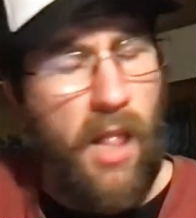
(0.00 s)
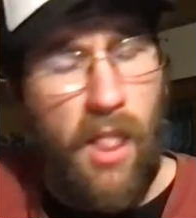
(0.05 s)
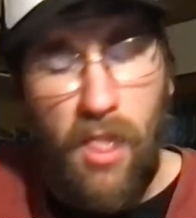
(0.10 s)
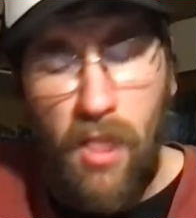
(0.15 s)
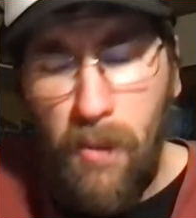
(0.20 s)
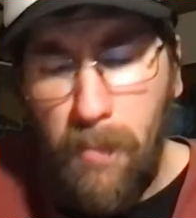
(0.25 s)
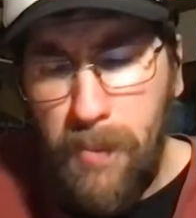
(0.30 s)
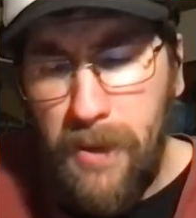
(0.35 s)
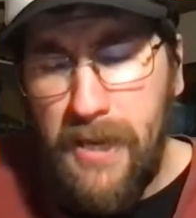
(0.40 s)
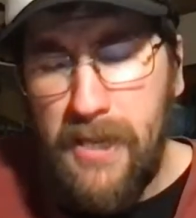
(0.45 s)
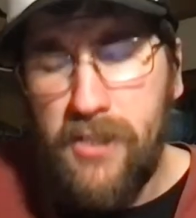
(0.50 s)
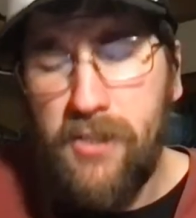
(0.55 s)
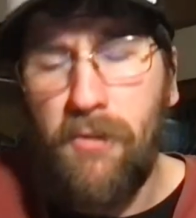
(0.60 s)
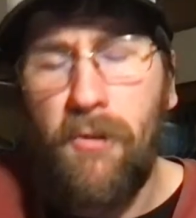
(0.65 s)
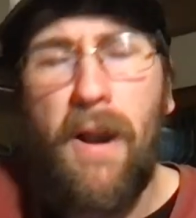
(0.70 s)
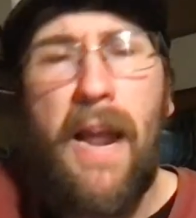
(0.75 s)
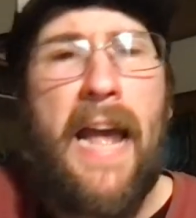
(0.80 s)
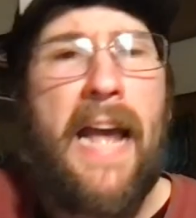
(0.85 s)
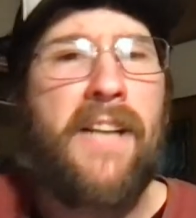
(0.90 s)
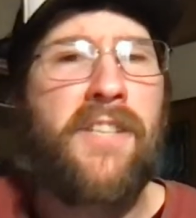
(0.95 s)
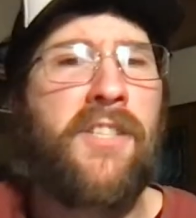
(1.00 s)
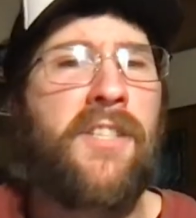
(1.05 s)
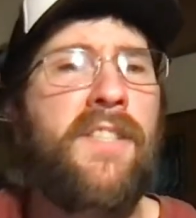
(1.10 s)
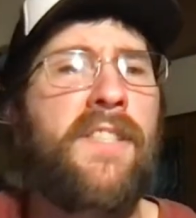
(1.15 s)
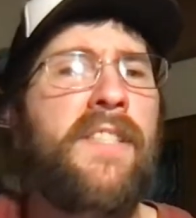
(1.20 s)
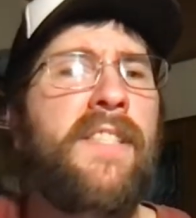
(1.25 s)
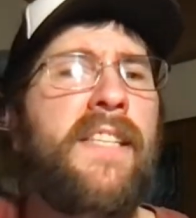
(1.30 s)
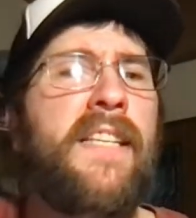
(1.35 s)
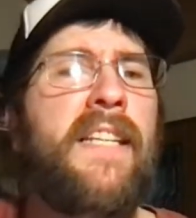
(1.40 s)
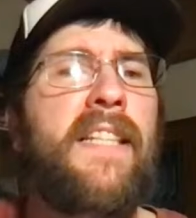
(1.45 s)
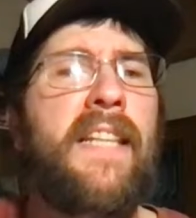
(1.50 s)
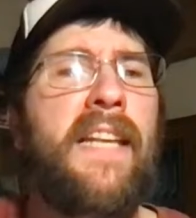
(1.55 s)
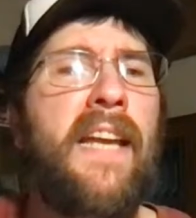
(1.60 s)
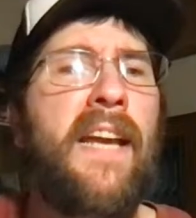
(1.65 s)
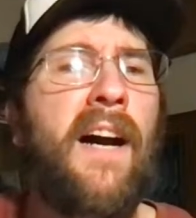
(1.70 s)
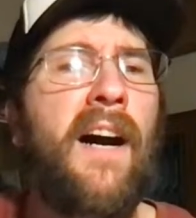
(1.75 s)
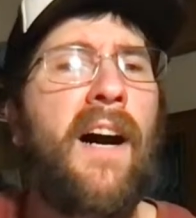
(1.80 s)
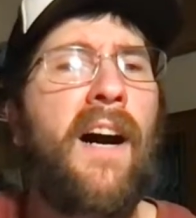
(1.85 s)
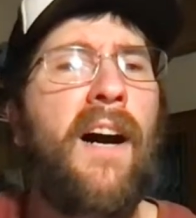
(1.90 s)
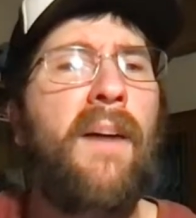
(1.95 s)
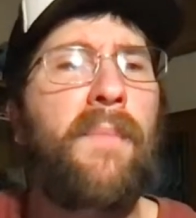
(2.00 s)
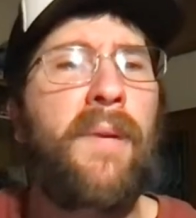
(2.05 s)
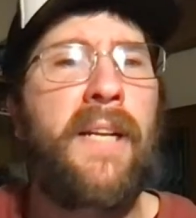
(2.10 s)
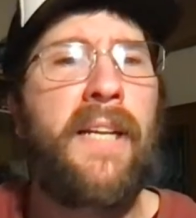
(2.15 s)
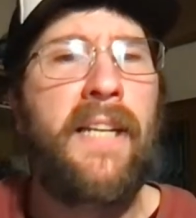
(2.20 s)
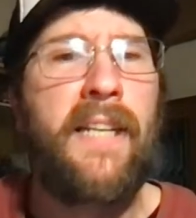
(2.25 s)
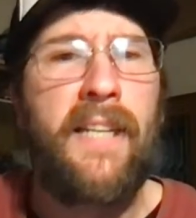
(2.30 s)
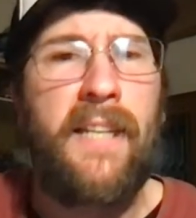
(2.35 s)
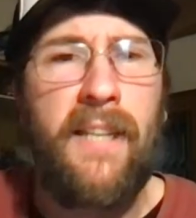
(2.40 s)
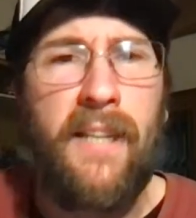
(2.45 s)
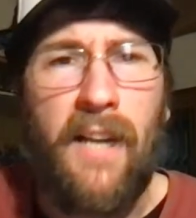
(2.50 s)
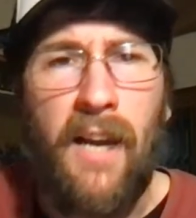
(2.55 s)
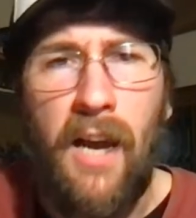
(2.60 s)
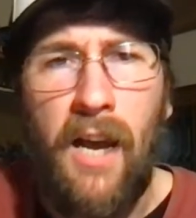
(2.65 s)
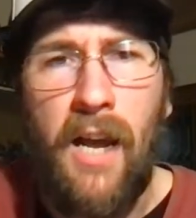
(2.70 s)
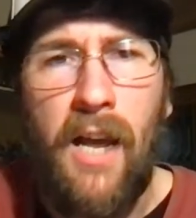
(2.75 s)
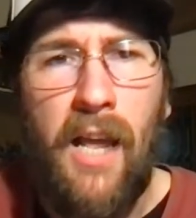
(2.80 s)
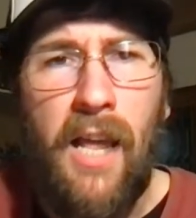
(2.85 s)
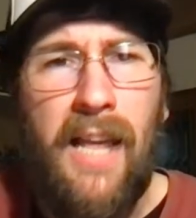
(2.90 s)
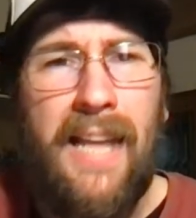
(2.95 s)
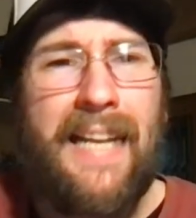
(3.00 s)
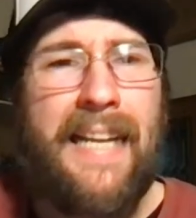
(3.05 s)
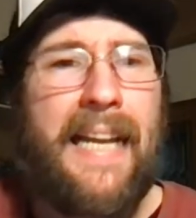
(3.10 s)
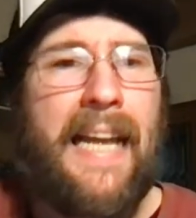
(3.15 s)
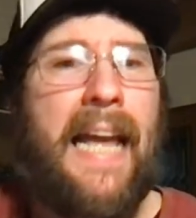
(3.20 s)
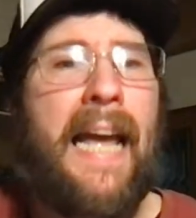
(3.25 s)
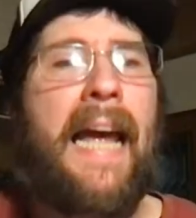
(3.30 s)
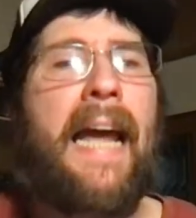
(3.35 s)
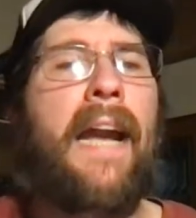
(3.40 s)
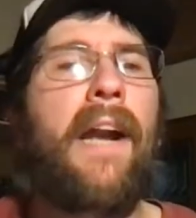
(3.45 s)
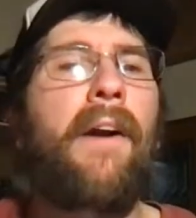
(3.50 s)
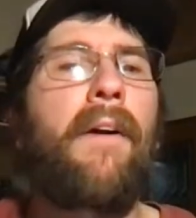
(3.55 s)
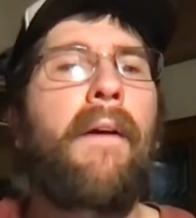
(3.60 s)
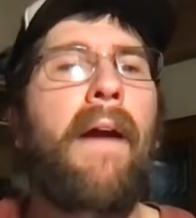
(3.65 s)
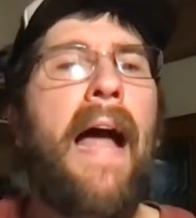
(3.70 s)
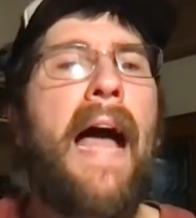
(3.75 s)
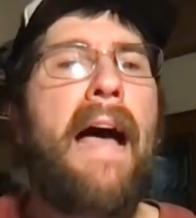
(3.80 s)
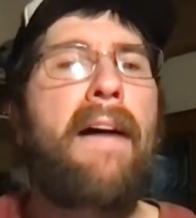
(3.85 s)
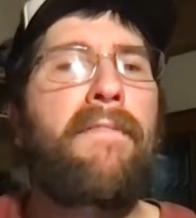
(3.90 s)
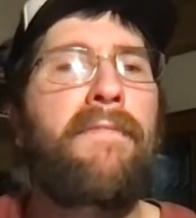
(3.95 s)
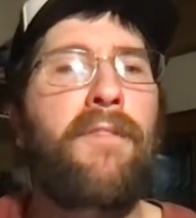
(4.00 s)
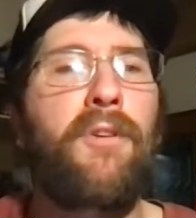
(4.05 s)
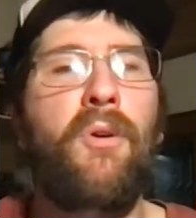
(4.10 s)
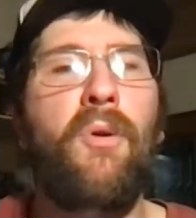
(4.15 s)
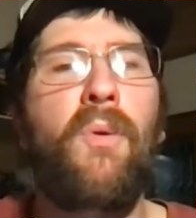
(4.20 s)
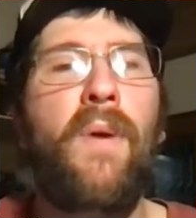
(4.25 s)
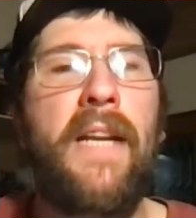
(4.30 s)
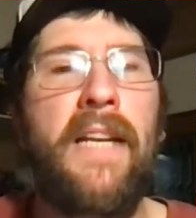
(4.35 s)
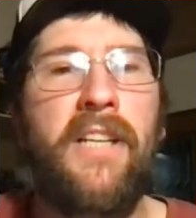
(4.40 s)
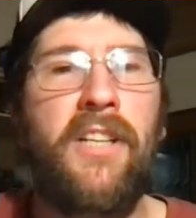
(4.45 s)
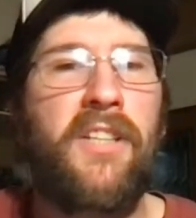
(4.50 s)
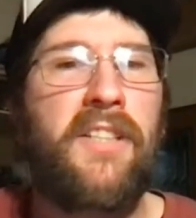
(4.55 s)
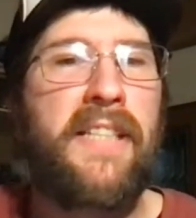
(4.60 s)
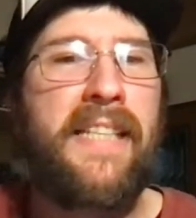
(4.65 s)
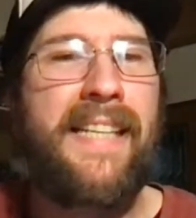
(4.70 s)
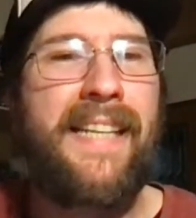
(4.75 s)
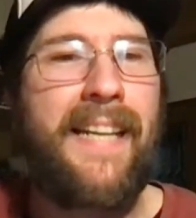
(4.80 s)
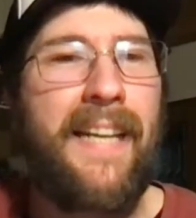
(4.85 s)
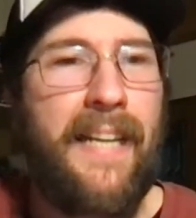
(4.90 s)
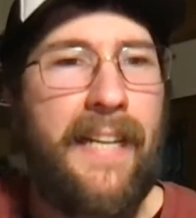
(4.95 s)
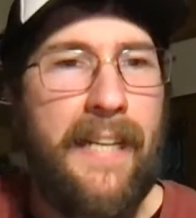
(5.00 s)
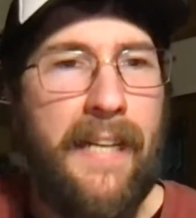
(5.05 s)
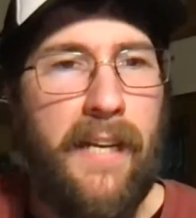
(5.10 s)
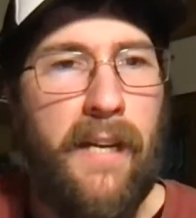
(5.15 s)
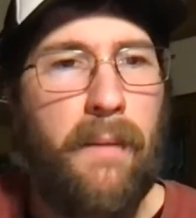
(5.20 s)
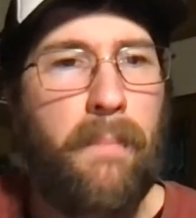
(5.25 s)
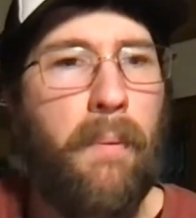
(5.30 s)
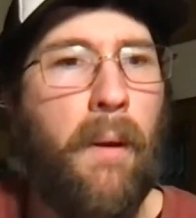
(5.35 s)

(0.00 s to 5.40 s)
the best rations in the Army, and a rifle we could keep.